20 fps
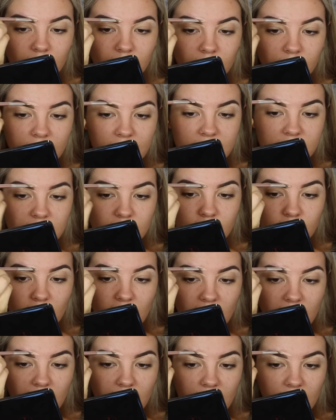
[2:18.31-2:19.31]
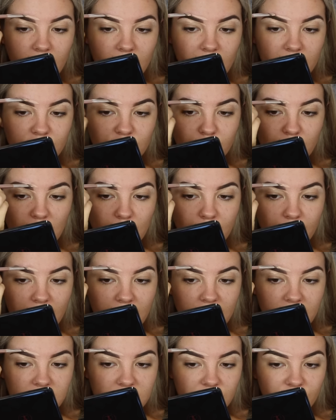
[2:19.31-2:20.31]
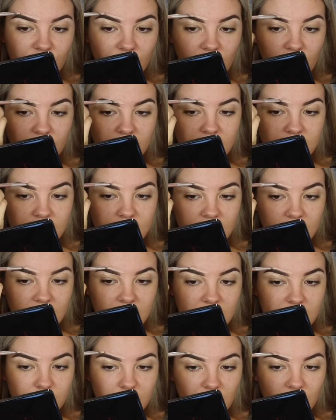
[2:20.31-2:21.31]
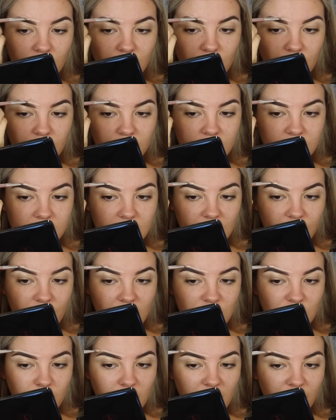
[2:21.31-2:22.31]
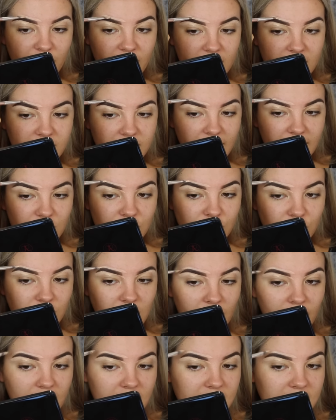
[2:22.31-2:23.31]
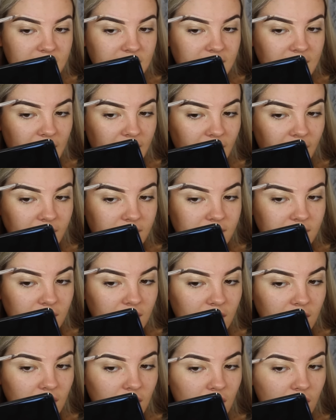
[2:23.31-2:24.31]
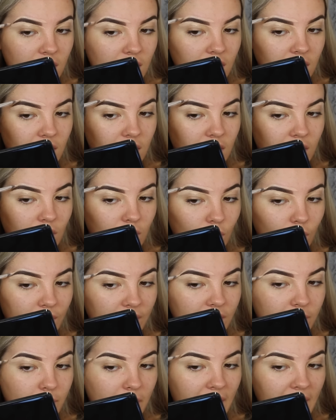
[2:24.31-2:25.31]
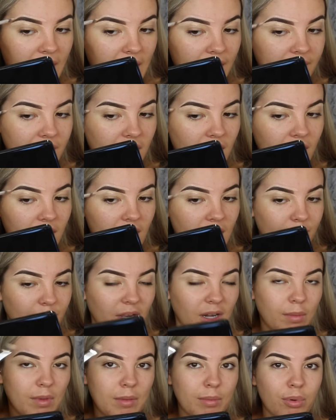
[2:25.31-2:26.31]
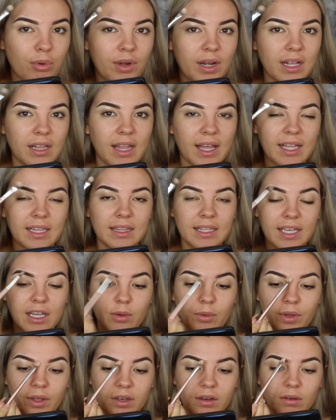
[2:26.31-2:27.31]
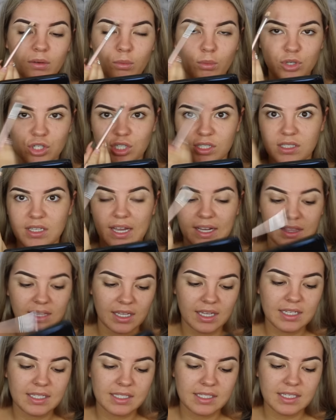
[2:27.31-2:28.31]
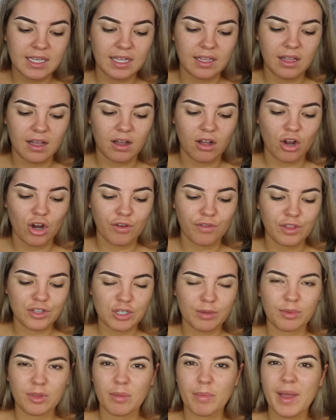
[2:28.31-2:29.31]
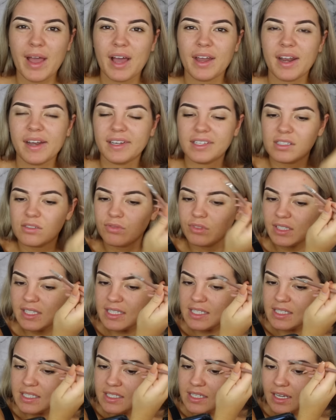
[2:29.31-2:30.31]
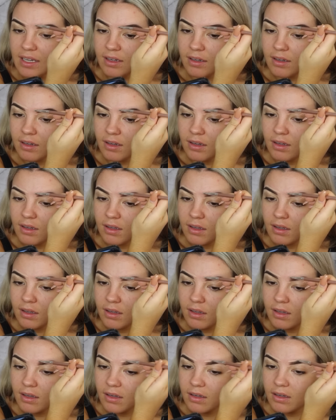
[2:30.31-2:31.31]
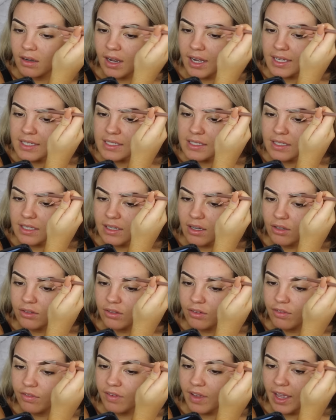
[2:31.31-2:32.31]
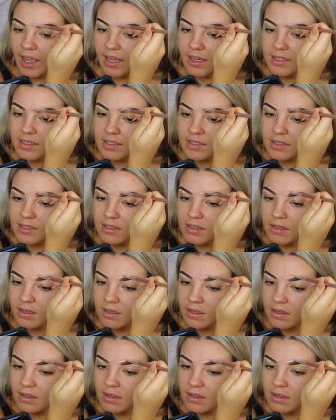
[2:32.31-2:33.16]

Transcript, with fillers: The reason why I do my brows first is because if I do my foundation and then set it with powder, I'm going to be putting like liquid, which is like the concealer, over the top of the powder. It doesn't really sit nicely on the face.